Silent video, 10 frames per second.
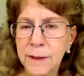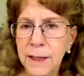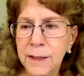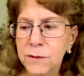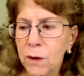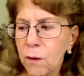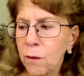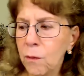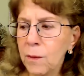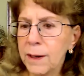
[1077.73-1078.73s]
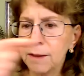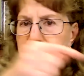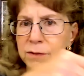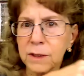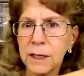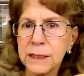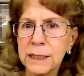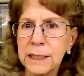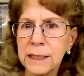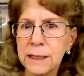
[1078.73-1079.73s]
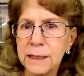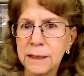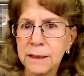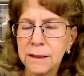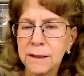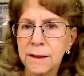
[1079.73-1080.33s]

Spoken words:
It's always a need